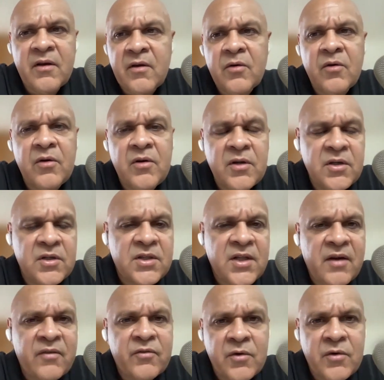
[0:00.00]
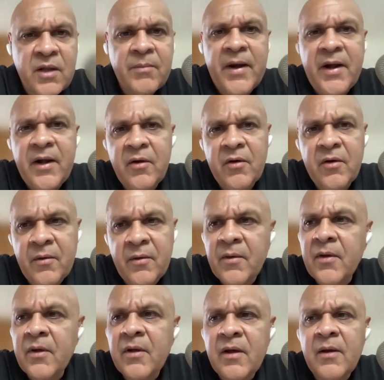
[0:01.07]
holders have to depend on
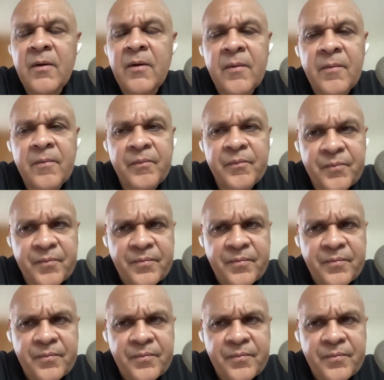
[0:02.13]
um,